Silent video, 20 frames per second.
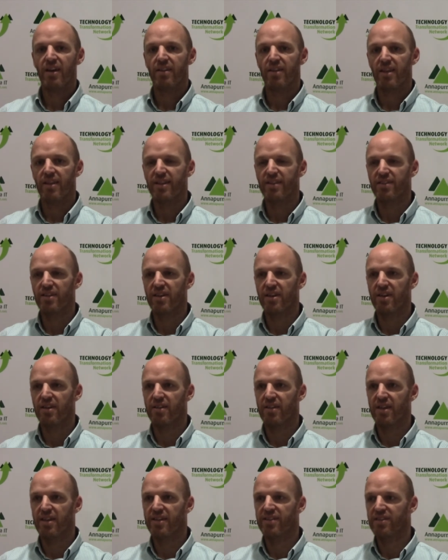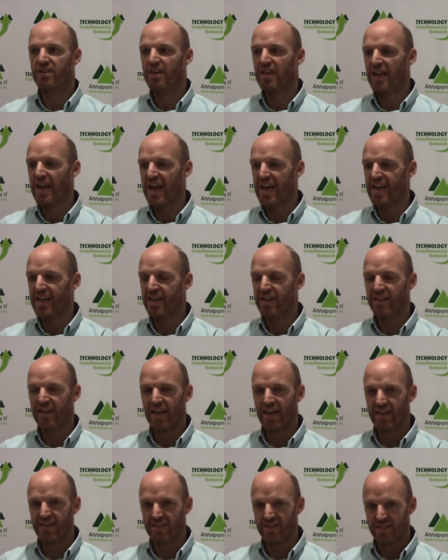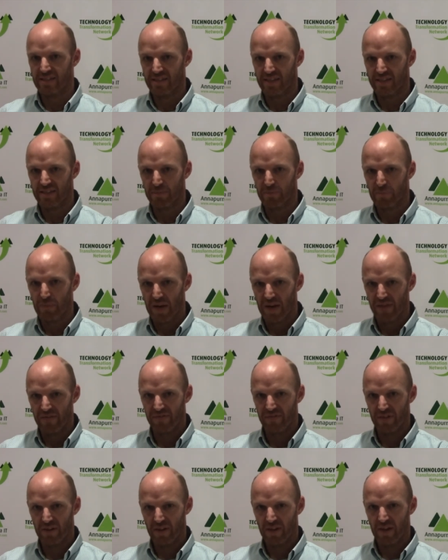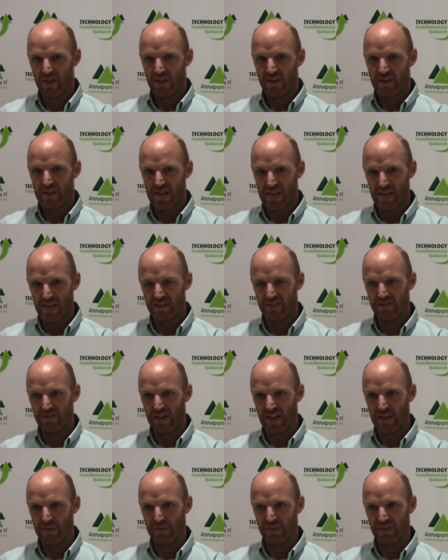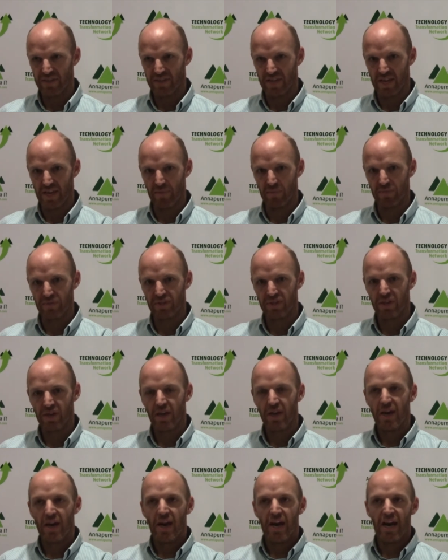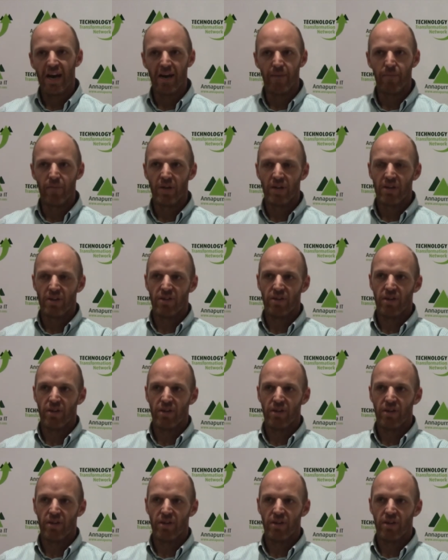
There is a layer that has to sit above the development teams that